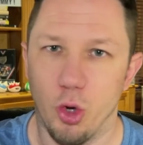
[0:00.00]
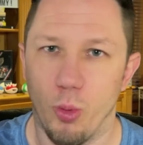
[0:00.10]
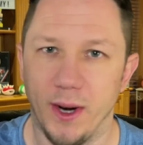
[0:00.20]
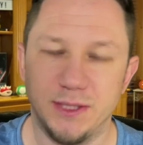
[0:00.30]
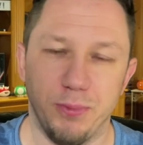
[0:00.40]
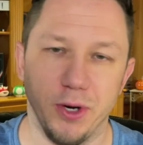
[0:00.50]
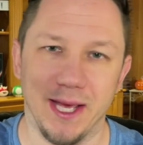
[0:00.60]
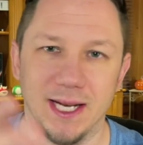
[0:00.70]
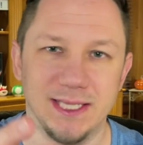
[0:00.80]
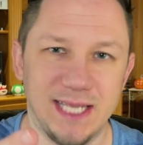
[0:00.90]
what is
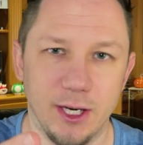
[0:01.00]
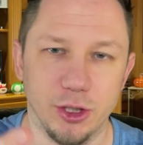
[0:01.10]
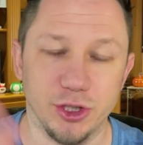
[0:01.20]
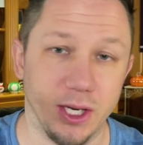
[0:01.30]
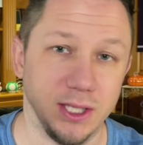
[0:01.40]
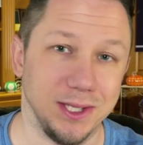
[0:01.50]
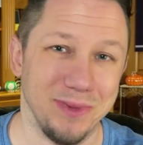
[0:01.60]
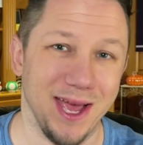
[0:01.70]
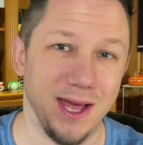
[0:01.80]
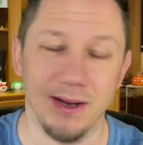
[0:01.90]
Bernie Sanders going to
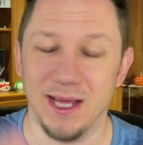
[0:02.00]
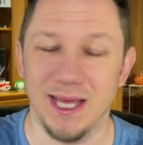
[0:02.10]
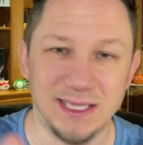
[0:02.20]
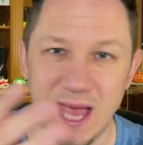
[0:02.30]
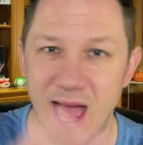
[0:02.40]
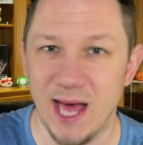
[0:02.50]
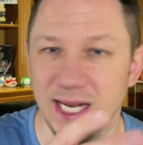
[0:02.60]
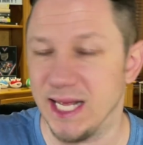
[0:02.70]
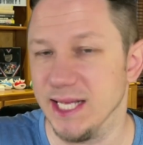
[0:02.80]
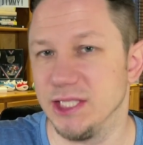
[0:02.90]
demand is added
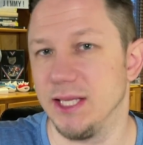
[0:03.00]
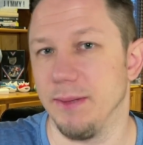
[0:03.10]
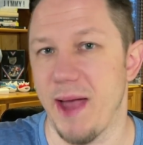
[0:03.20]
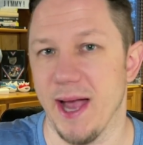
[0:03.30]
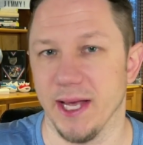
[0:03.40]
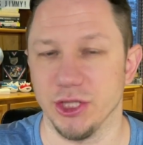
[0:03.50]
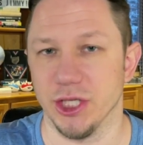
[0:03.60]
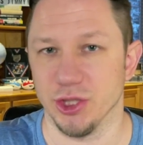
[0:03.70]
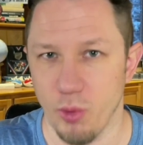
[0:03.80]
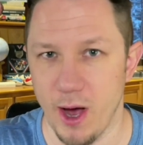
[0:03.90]
into the package
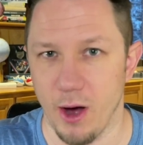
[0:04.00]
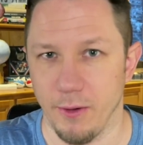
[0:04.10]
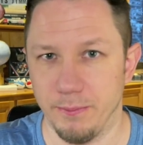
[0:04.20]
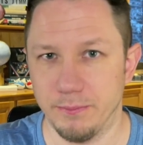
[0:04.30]
as well?